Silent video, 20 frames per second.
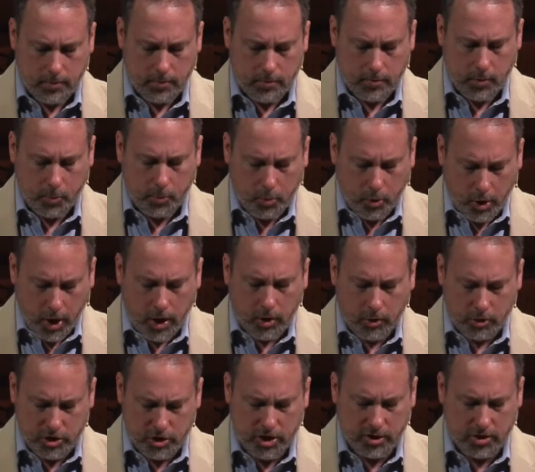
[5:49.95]
We pray,
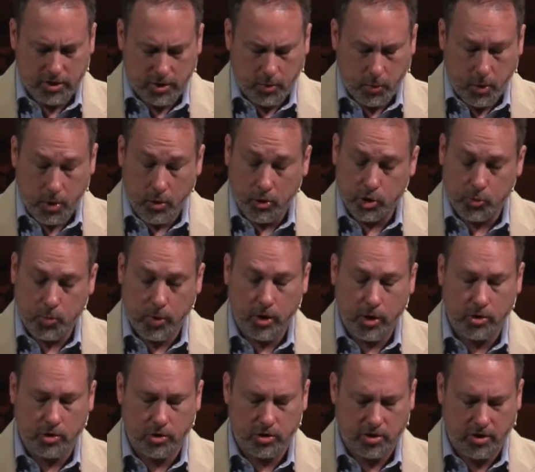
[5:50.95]
Lord Jesus, that we will
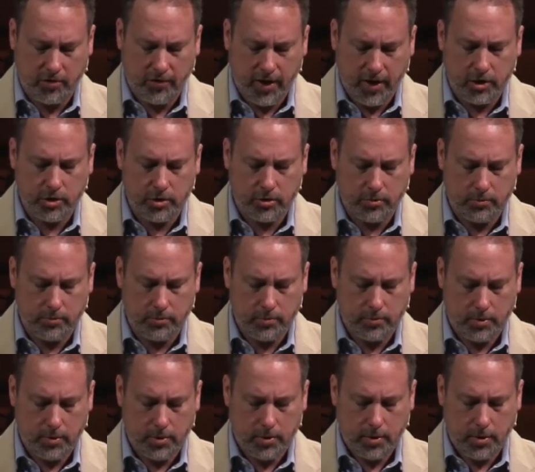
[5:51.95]
experience your salvation,
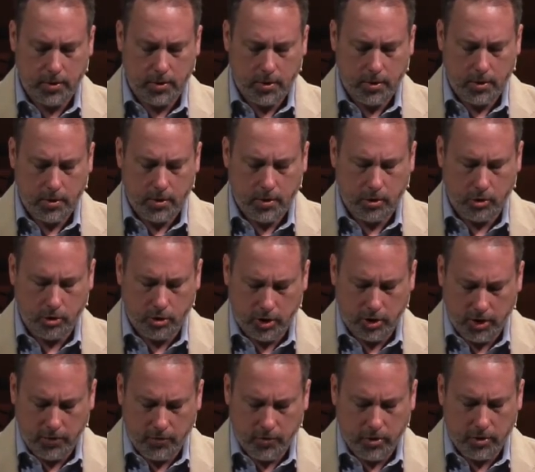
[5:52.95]
your
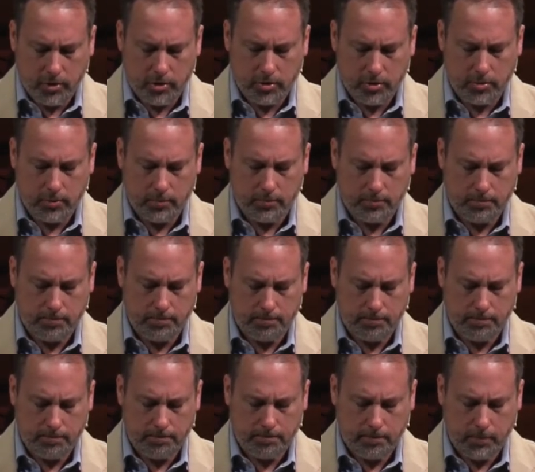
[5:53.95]
deliverance,
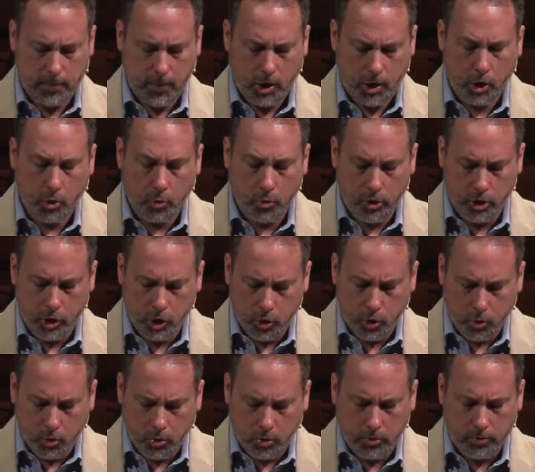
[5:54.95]
your
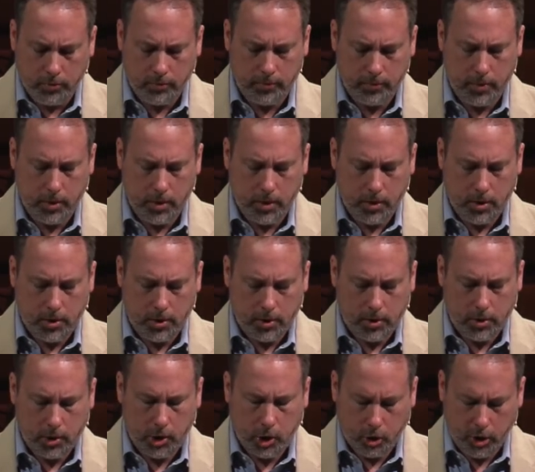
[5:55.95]
renewal,
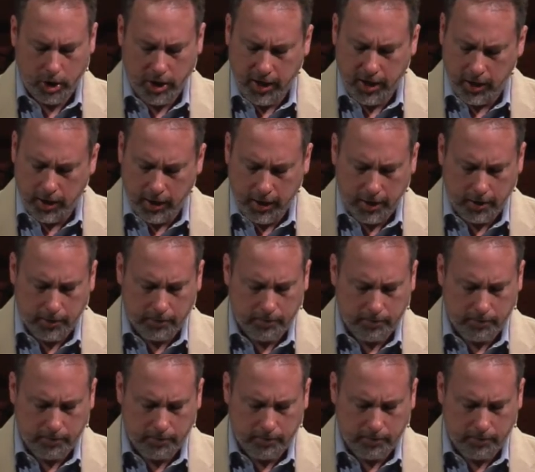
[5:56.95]
your healing,